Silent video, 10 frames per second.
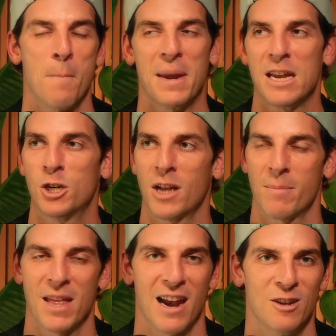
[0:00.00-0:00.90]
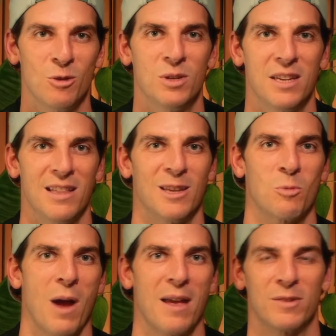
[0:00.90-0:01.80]
But each time that I do see
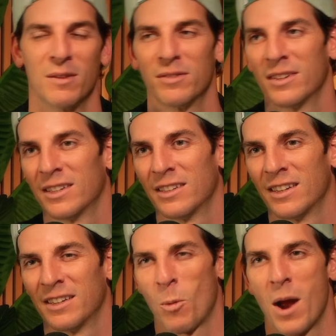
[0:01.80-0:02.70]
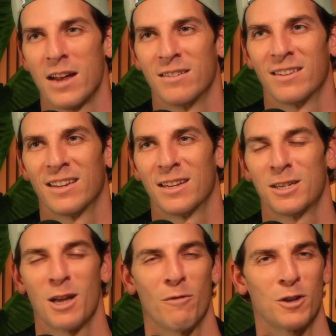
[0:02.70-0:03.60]
these waves of, all right,
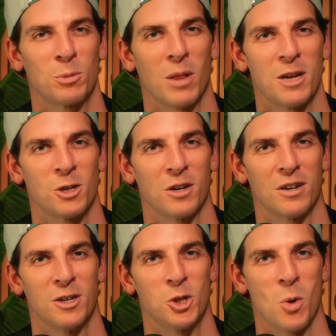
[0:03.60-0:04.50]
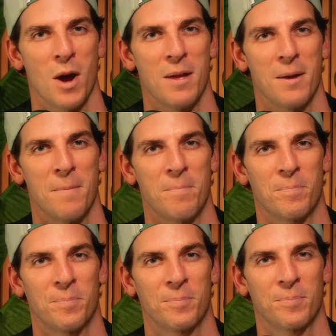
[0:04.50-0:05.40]
selfish pleasure, joy,
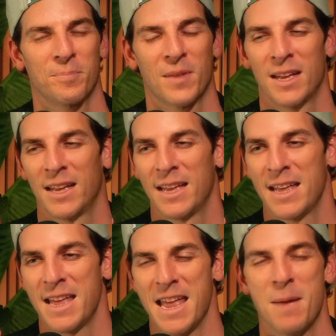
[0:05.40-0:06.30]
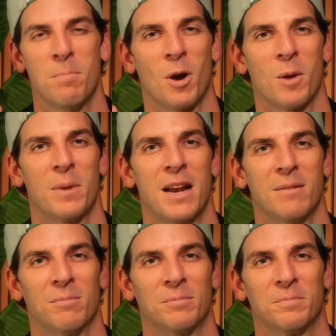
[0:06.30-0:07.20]
impermanent